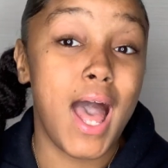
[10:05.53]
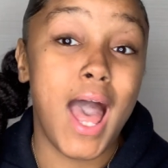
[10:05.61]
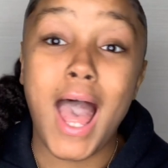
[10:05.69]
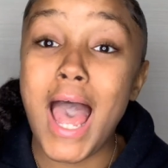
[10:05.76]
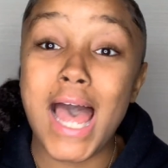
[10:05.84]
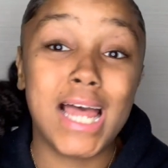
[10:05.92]

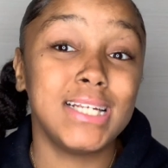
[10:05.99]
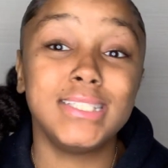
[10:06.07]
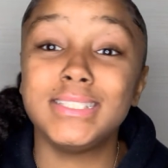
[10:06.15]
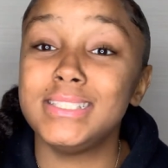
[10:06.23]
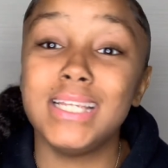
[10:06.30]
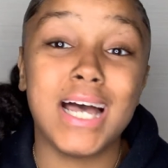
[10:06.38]
I
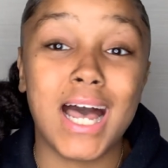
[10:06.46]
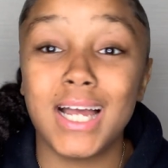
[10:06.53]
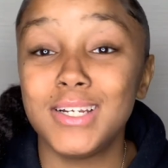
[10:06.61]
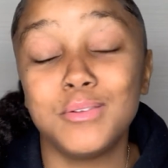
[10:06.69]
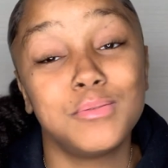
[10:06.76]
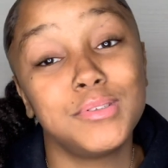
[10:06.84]

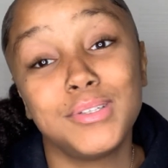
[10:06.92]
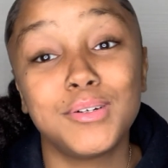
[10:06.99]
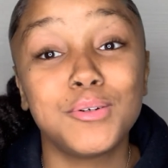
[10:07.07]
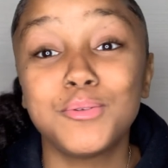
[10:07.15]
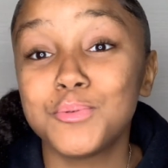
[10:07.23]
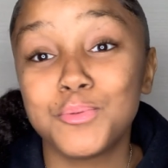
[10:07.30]
don't
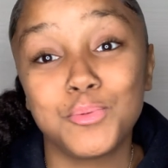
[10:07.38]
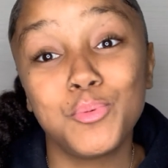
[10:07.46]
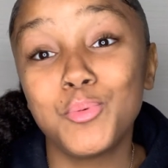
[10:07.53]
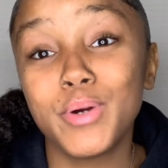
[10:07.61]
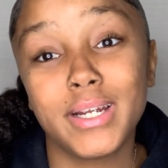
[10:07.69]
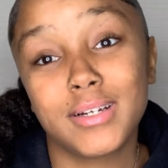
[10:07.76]
know
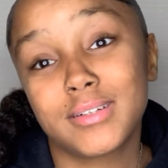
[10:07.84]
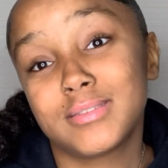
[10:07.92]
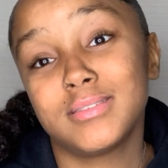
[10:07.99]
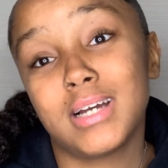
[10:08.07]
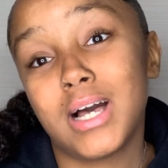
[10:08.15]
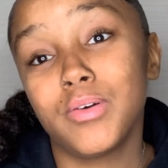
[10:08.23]
where
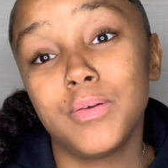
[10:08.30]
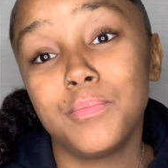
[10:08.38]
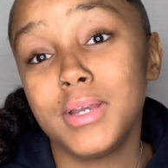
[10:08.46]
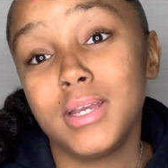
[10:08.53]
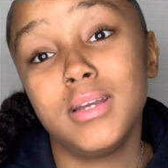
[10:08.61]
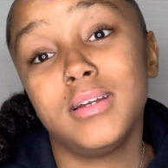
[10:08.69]
I would
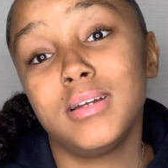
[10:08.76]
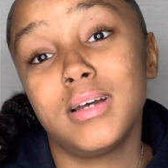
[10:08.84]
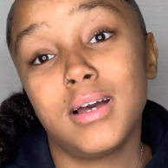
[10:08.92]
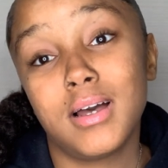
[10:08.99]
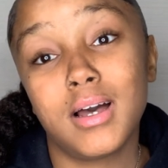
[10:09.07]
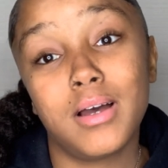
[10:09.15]
be.
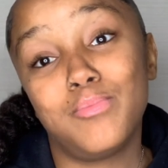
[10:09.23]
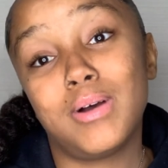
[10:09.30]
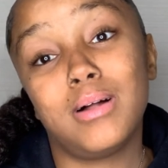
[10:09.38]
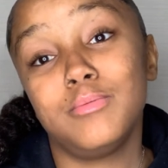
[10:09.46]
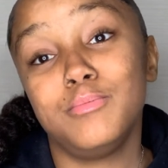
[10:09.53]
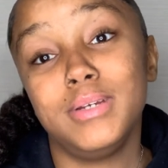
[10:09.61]
I'd
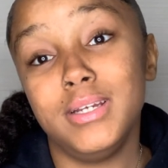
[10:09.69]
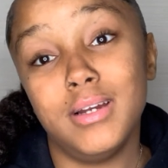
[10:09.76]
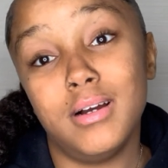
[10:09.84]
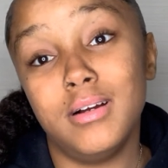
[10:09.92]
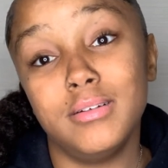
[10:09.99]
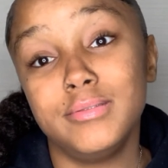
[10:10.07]
probably be
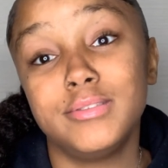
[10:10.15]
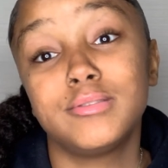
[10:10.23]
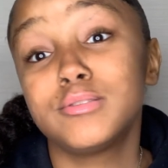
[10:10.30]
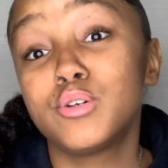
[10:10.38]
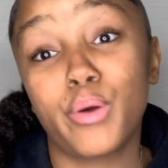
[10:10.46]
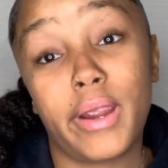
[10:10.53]

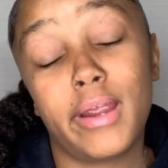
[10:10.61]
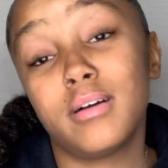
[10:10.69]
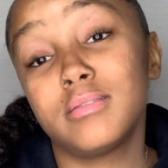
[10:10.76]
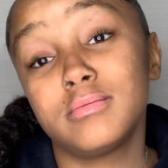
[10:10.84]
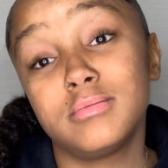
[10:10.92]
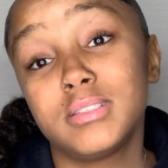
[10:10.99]

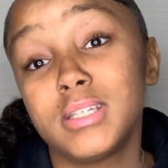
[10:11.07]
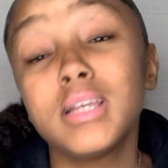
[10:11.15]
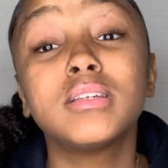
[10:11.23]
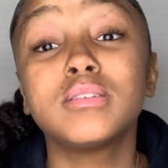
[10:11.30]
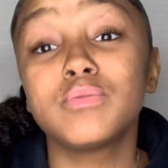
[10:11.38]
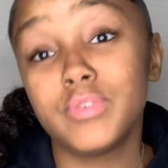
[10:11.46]
underground,
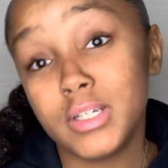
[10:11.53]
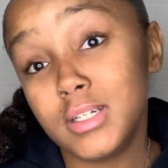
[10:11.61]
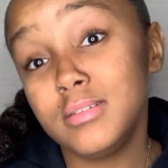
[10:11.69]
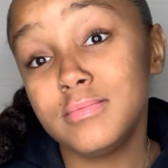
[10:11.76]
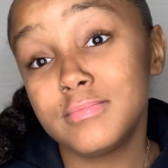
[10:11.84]
6 feet.